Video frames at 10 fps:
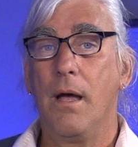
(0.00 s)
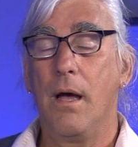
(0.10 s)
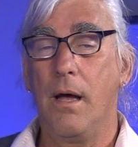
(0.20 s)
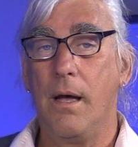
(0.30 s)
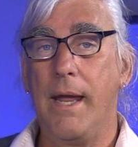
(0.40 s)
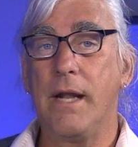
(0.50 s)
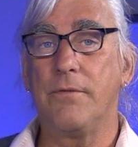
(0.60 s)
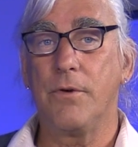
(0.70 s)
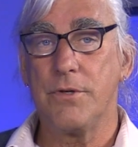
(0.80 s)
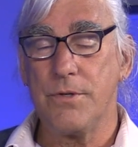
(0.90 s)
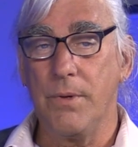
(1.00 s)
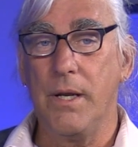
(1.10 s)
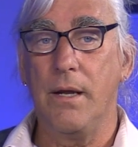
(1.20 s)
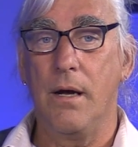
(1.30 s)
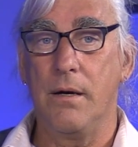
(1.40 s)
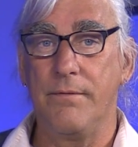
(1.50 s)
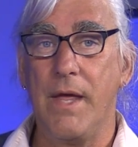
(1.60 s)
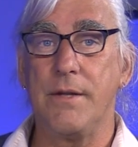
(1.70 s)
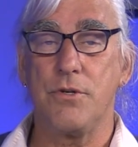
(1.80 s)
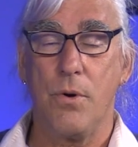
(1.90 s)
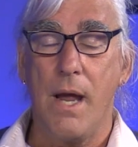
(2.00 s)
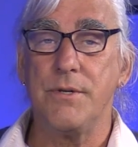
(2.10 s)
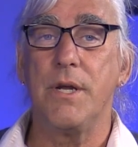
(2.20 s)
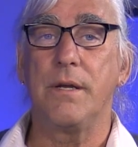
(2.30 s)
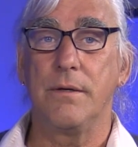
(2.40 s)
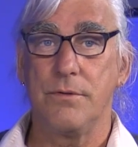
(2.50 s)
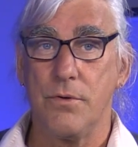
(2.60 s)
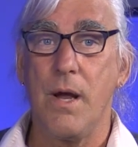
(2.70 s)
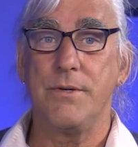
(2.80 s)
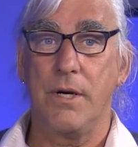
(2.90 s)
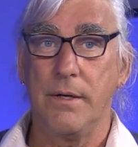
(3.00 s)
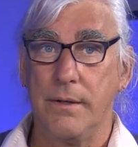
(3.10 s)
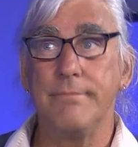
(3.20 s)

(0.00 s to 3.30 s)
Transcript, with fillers: uh, anniversary of that tragic, tragic